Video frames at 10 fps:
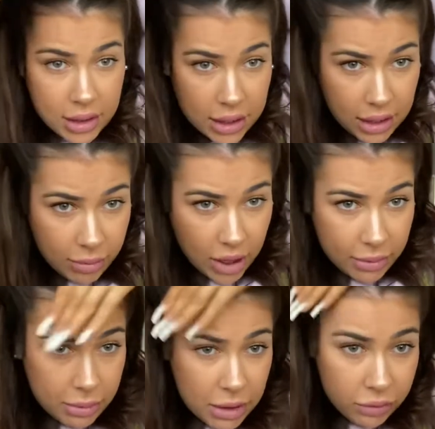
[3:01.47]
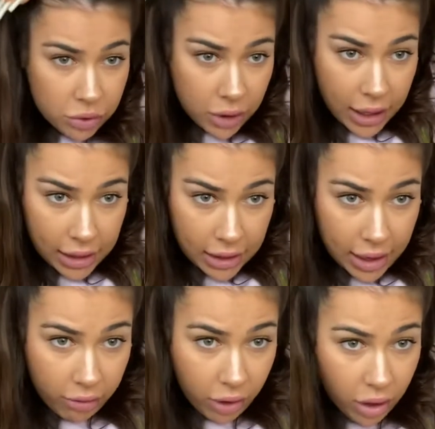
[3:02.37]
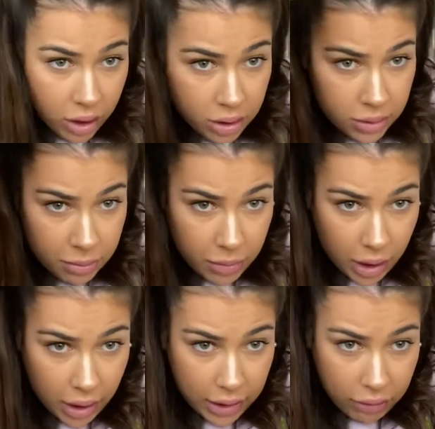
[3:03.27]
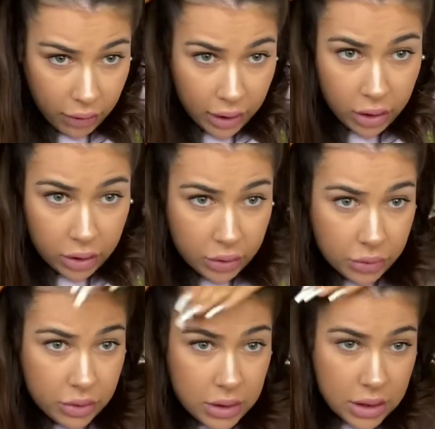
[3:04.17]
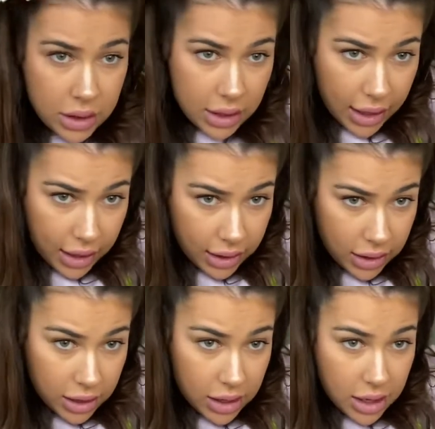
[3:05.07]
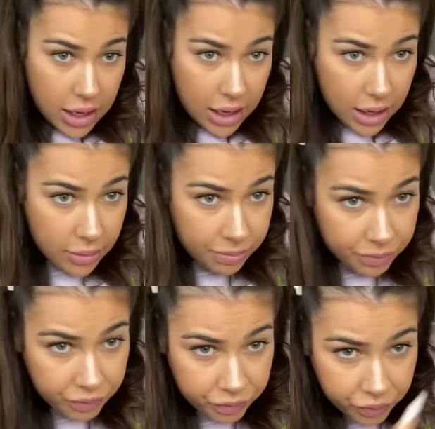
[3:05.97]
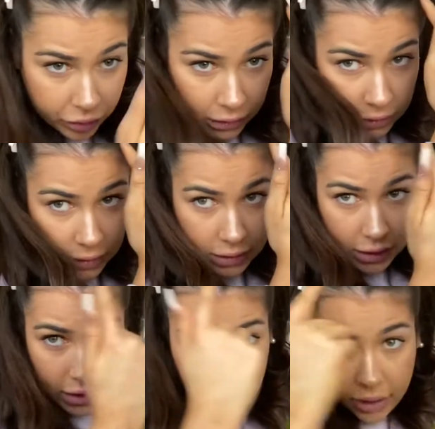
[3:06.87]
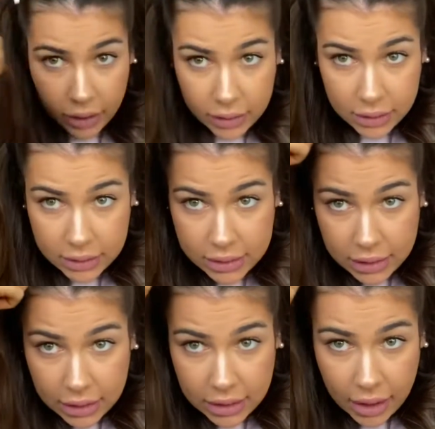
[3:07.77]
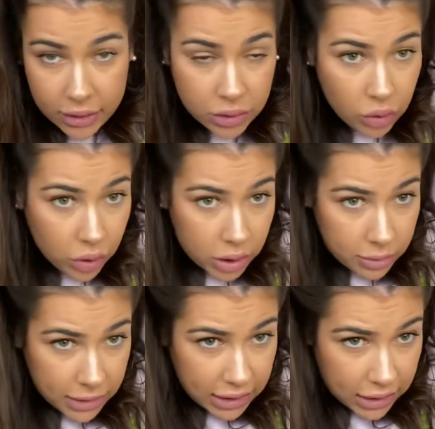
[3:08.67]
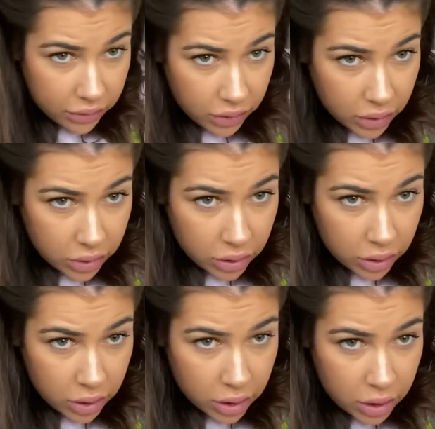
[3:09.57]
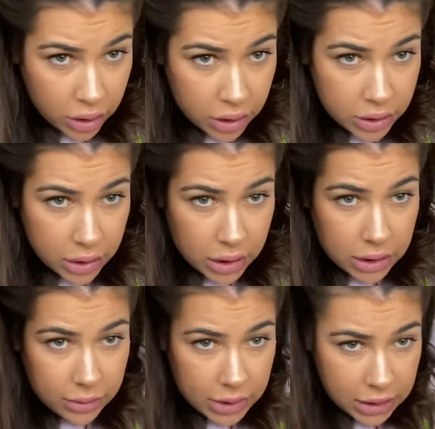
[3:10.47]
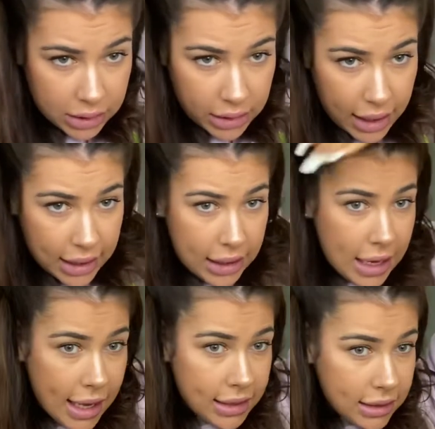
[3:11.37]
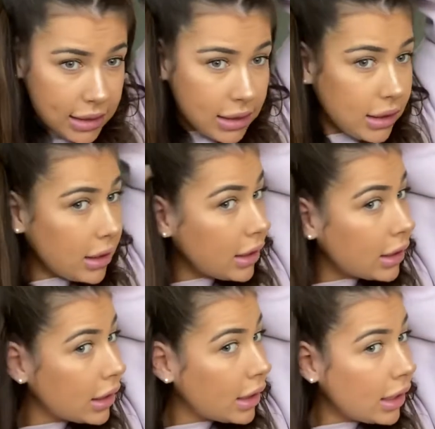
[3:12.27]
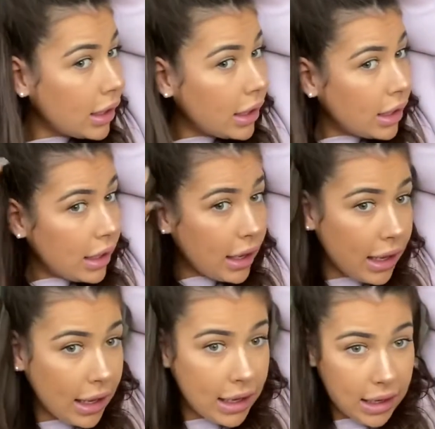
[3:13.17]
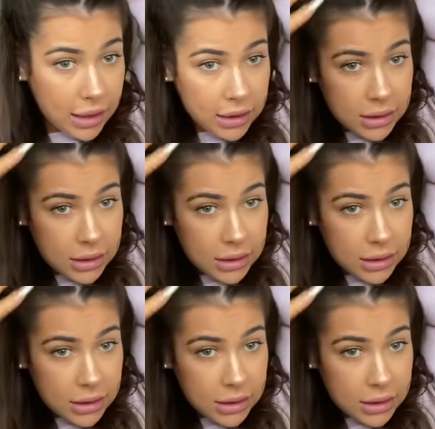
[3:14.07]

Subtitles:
it might be a bit of trial and error, but if I hold that there, see that I can see that's not going to be even, so this one needs slightly less hair.